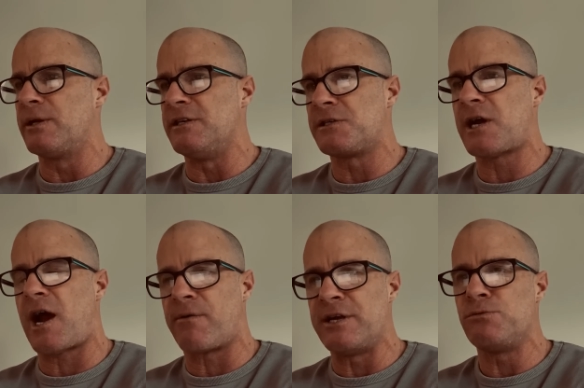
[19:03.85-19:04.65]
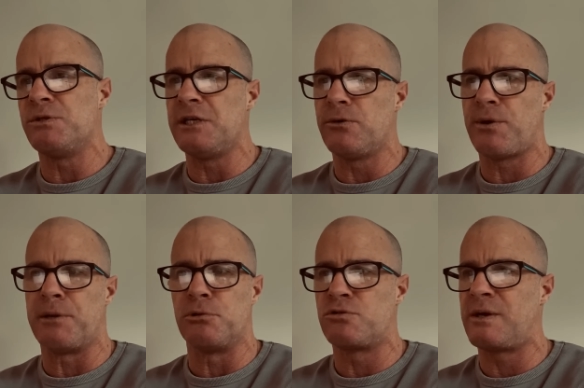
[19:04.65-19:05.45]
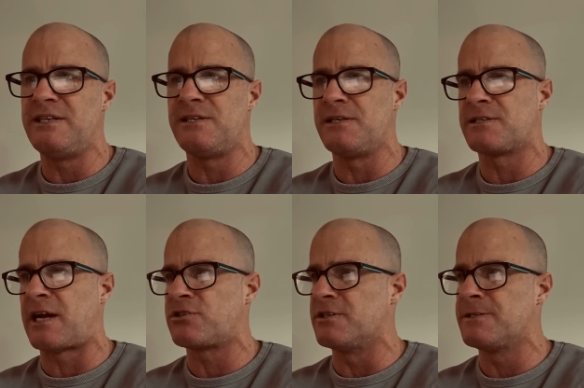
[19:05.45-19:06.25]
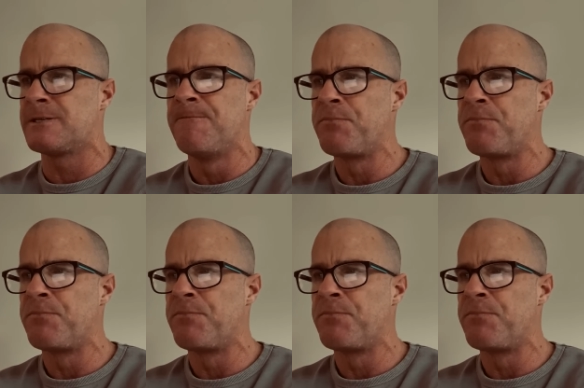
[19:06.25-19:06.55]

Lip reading: His courage was incredible. 26 touches,